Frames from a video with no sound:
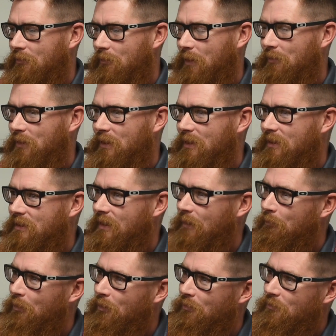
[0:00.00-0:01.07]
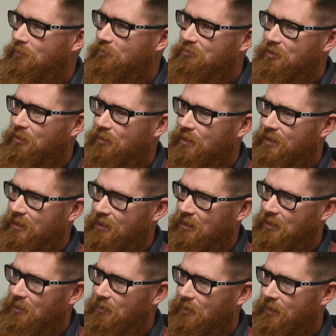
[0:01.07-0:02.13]
we were in this same boat 2 years
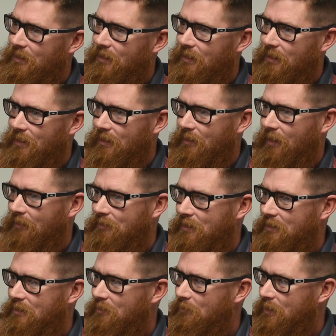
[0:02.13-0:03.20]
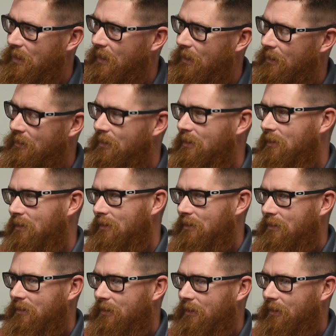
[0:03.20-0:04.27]
ago. Obviously, we had,
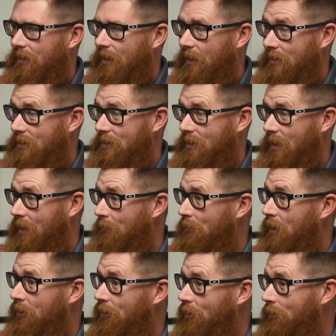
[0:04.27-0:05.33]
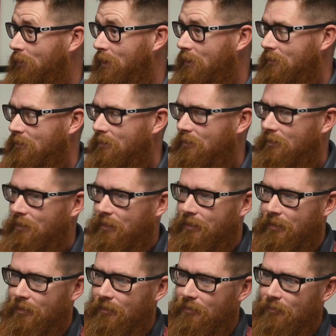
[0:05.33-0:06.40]
at the time, not knowing,
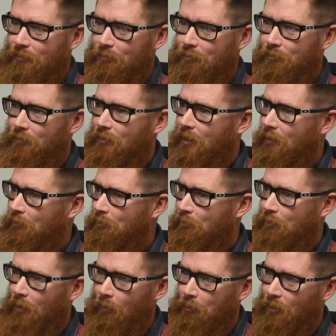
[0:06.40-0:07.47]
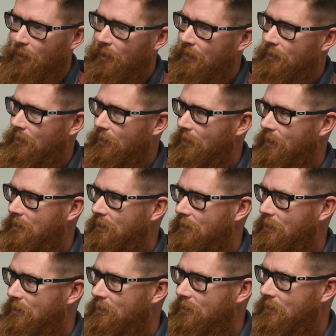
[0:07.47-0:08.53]
a player that led the
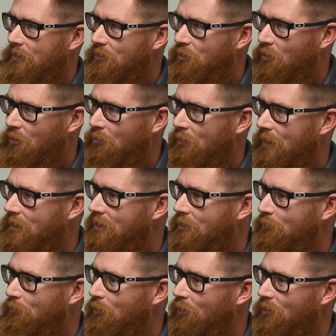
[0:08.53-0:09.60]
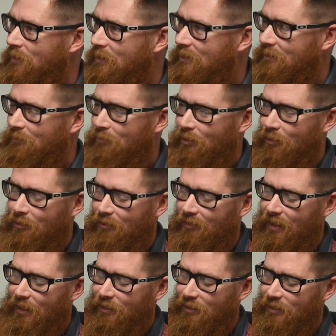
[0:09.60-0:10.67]
country in stolen bases, broke a
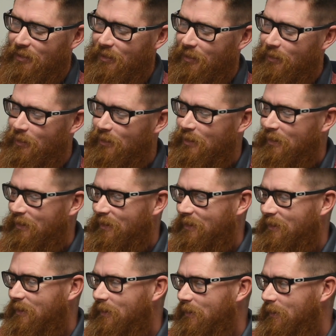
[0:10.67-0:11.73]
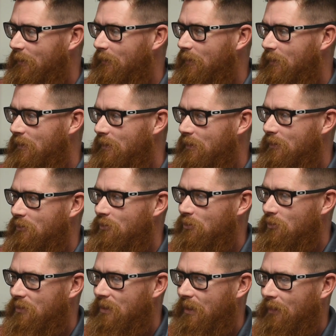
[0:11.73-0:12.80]
record there, and then a
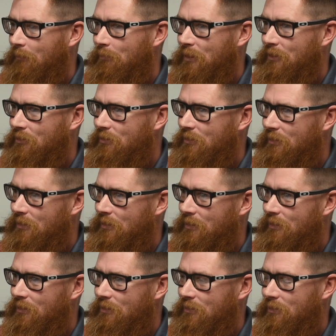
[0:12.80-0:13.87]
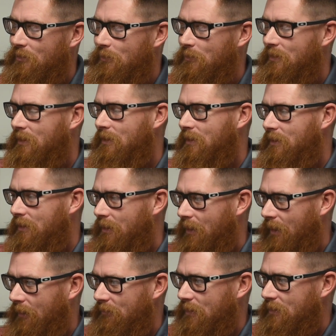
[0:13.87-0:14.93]
2-time pitcher of the year. So,
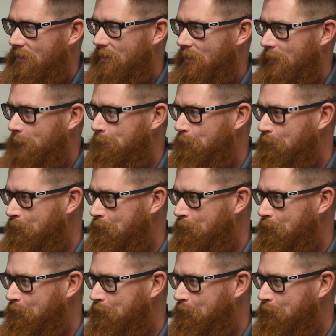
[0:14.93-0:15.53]
obviously,